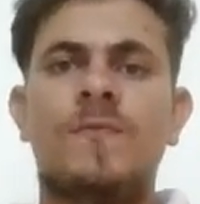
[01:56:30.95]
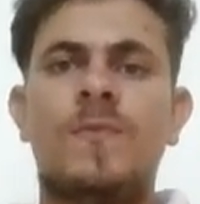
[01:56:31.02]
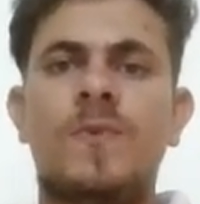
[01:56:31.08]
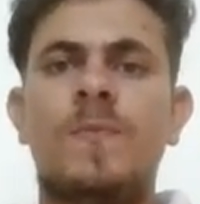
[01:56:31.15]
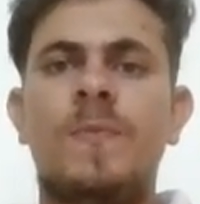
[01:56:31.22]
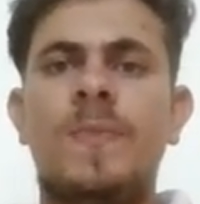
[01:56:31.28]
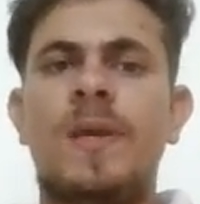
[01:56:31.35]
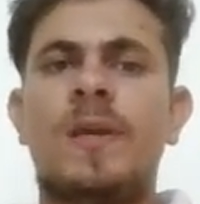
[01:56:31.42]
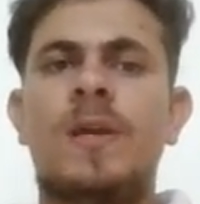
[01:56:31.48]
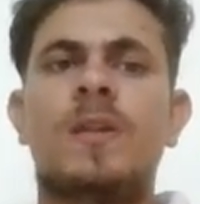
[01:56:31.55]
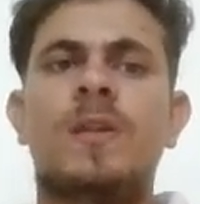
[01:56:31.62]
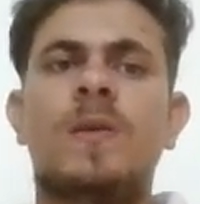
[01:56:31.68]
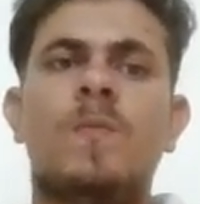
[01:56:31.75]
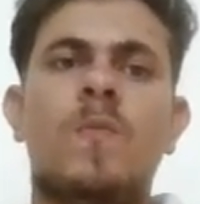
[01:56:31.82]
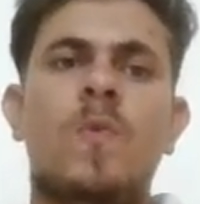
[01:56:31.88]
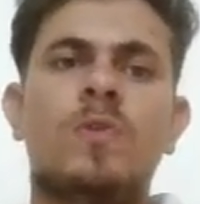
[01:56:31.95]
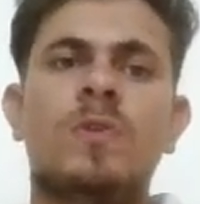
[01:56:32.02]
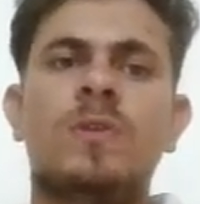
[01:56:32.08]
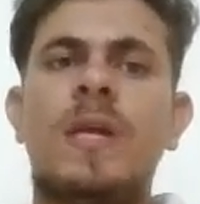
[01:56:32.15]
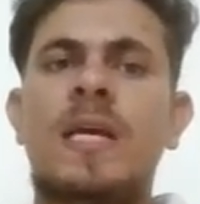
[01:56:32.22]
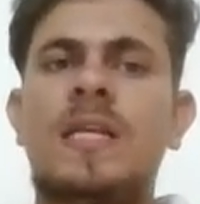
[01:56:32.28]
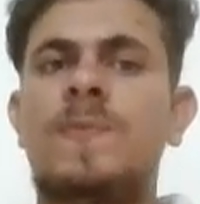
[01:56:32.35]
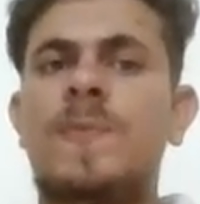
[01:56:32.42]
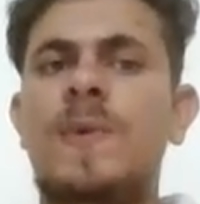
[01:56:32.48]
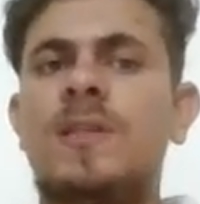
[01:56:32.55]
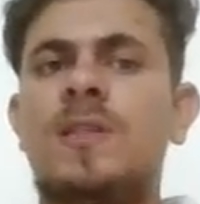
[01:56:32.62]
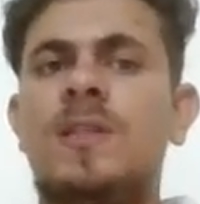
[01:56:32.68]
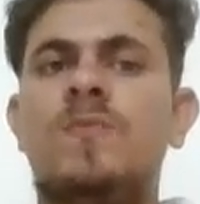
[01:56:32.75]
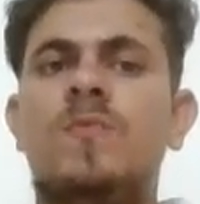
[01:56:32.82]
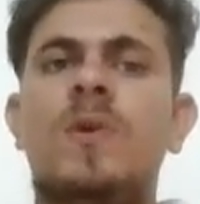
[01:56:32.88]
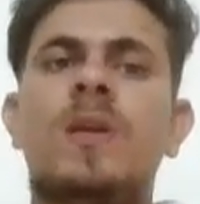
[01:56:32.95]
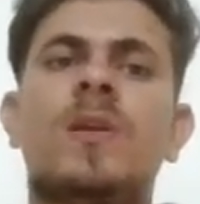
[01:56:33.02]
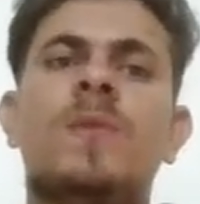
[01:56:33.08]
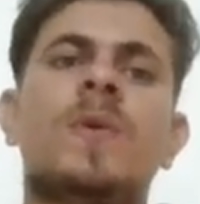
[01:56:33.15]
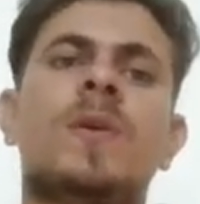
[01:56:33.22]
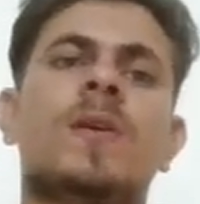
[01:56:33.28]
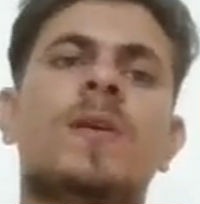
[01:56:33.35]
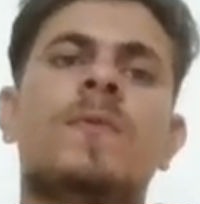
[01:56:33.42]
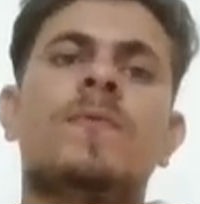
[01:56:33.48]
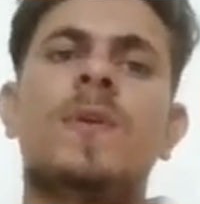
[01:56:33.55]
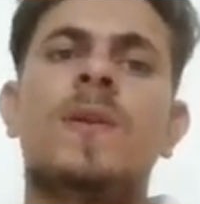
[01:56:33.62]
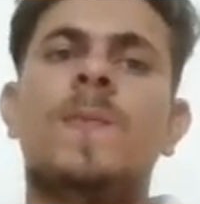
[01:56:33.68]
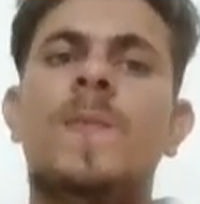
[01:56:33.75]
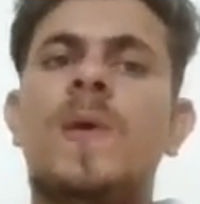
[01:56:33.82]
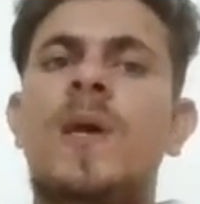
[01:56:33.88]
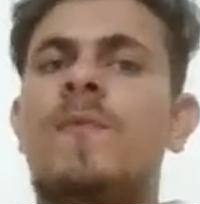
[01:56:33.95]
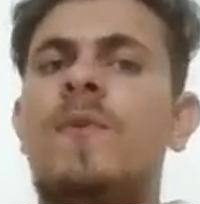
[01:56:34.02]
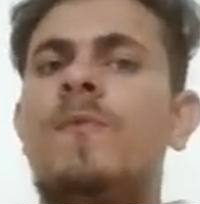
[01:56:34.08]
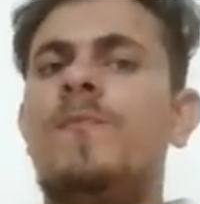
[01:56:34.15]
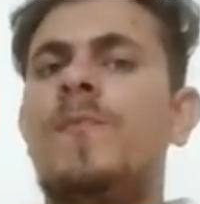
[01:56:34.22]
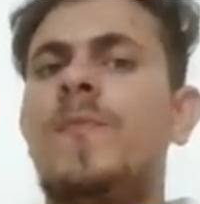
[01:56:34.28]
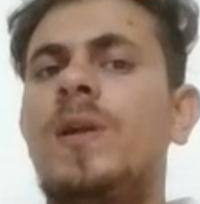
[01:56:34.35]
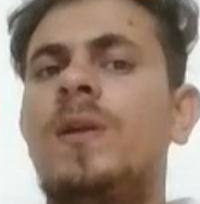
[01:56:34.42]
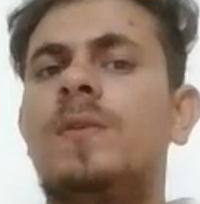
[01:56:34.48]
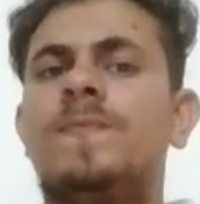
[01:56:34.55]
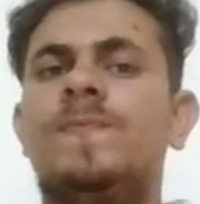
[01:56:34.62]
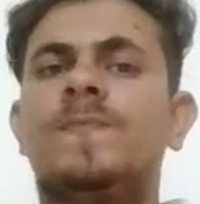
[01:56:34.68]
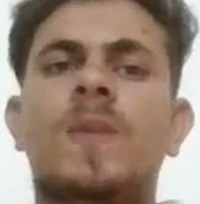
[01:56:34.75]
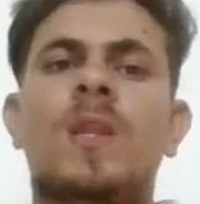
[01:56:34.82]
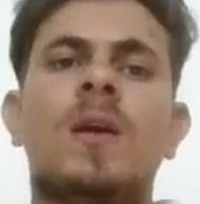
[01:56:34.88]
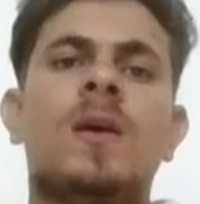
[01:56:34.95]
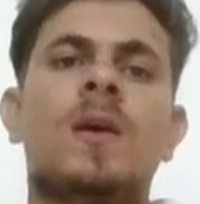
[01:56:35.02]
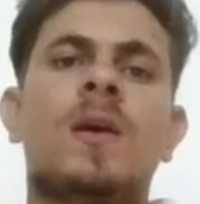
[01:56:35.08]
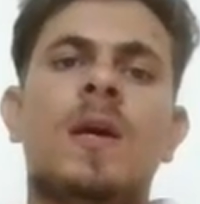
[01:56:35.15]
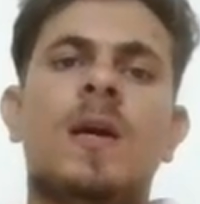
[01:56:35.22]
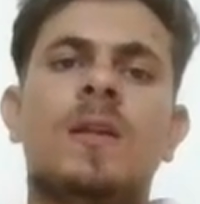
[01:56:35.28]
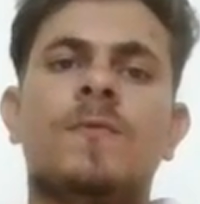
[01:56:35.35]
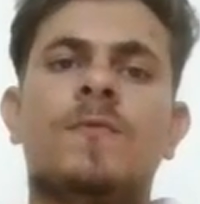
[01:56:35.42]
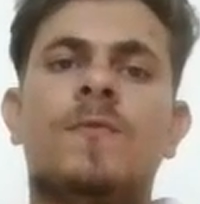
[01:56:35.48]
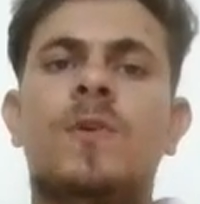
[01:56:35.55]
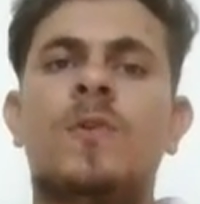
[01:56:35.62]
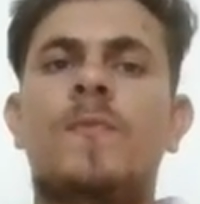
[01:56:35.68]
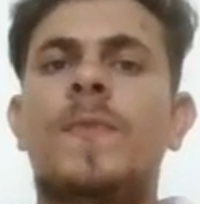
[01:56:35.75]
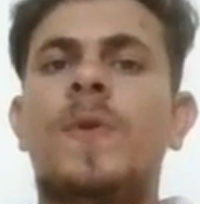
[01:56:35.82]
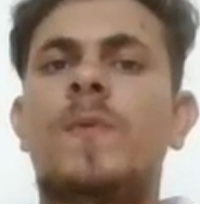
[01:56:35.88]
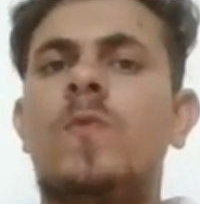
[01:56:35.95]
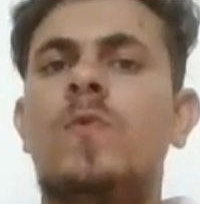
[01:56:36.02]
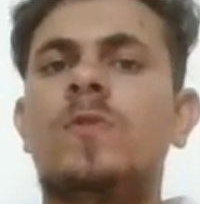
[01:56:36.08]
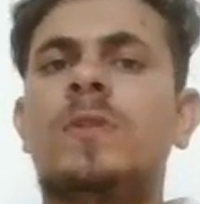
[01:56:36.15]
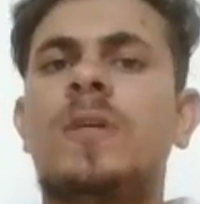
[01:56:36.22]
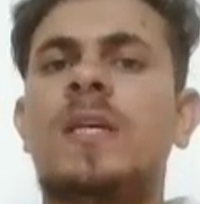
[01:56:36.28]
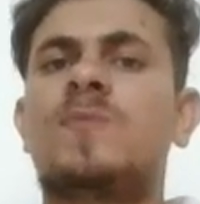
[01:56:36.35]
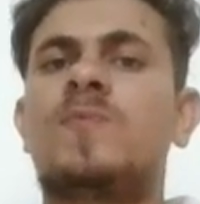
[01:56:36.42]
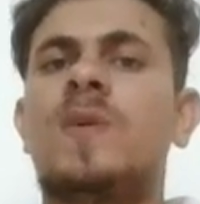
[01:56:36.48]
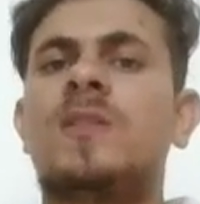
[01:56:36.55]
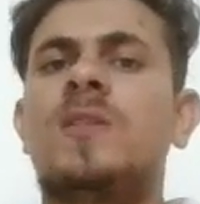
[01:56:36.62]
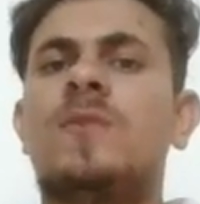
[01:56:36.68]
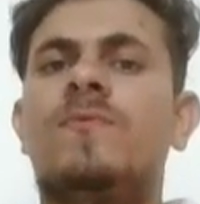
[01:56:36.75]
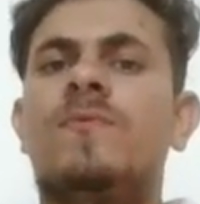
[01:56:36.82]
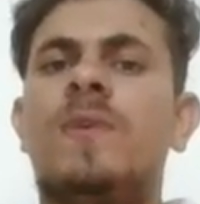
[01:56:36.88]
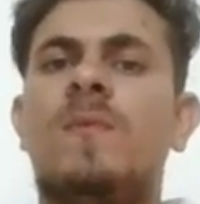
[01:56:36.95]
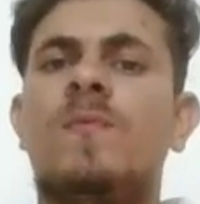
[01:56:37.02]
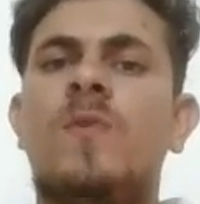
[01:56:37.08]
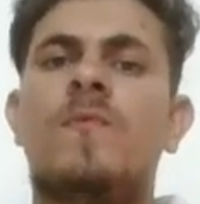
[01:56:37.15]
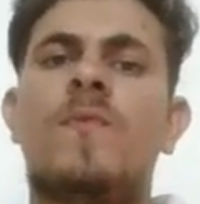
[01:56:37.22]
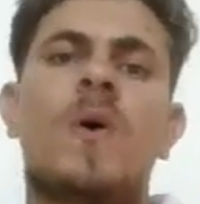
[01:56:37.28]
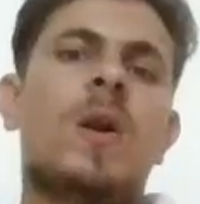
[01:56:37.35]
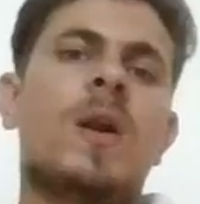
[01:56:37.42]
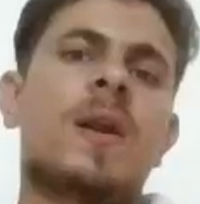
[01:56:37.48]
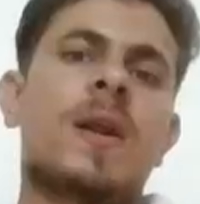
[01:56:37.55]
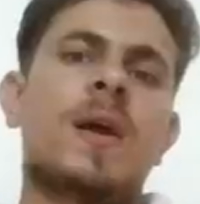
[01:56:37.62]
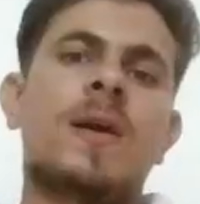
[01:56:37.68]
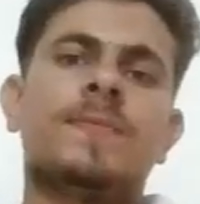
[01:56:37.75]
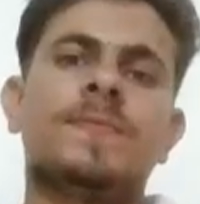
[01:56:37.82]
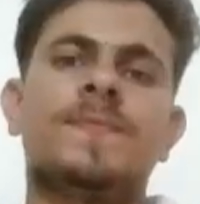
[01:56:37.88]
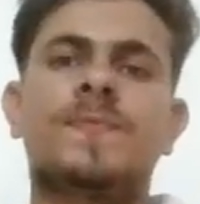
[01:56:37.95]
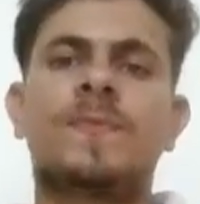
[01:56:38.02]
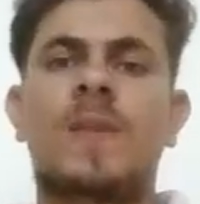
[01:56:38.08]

would make it the most expensive animated film ever made, and one of the most expensive film of all time.